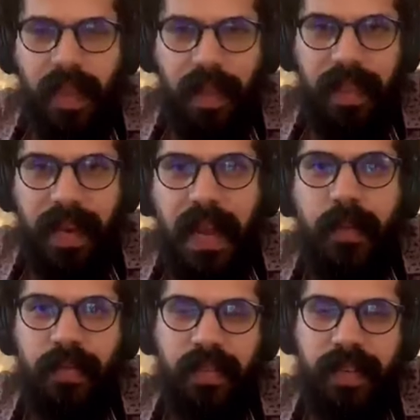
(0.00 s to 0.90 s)
the name
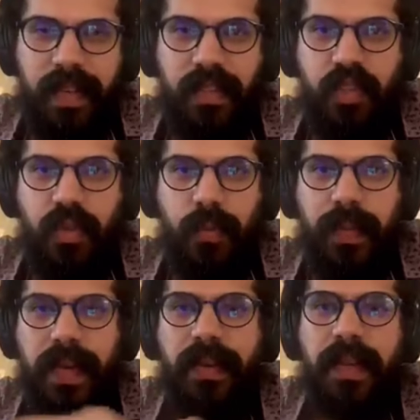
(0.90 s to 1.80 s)
of the village,
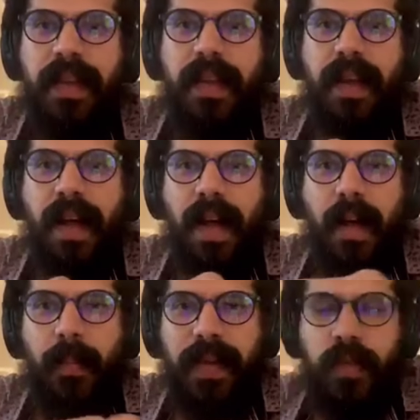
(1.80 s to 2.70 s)
Lubia, uh,
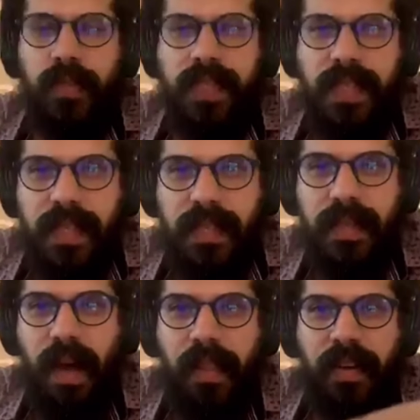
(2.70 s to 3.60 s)
but you see
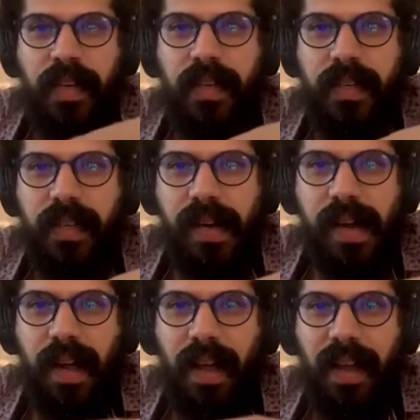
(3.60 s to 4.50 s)
other
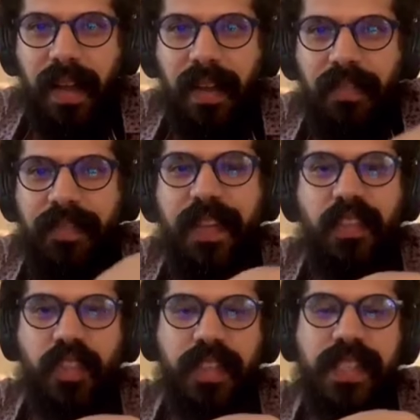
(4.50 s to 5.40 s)
uh,
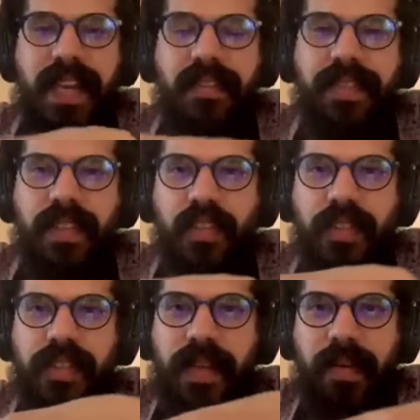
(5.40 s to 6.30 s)
features, land
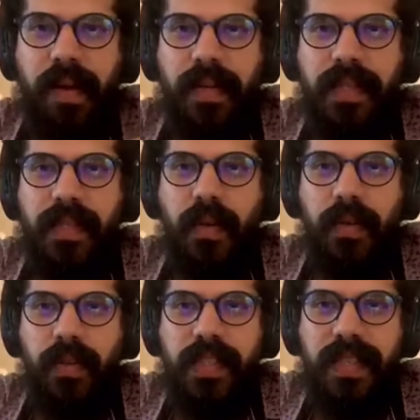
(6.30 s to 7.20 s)
features around it. So you
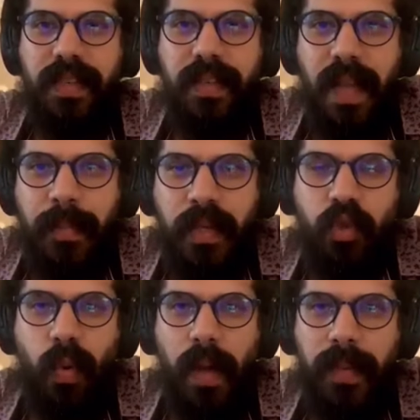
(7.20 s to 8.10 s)
see Nabi
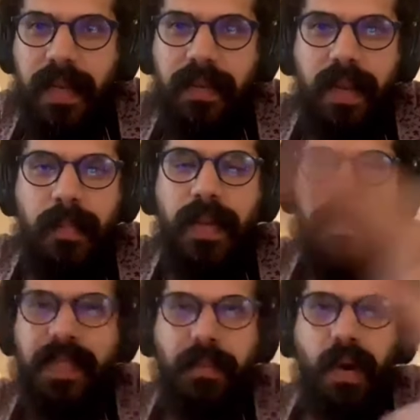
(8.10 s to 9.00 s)
Shuamin. Nabi
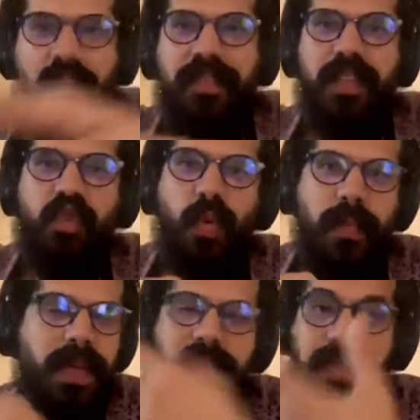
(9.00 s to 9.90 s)
means prophet.
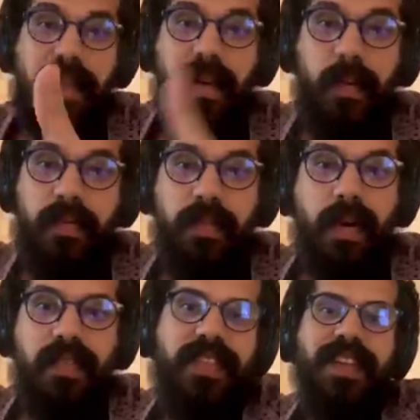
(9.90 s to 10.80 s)
Shuamin is the name of the
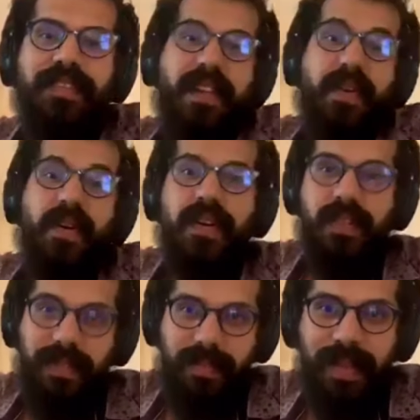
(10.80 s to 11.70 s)
prophet. I've never heard of him.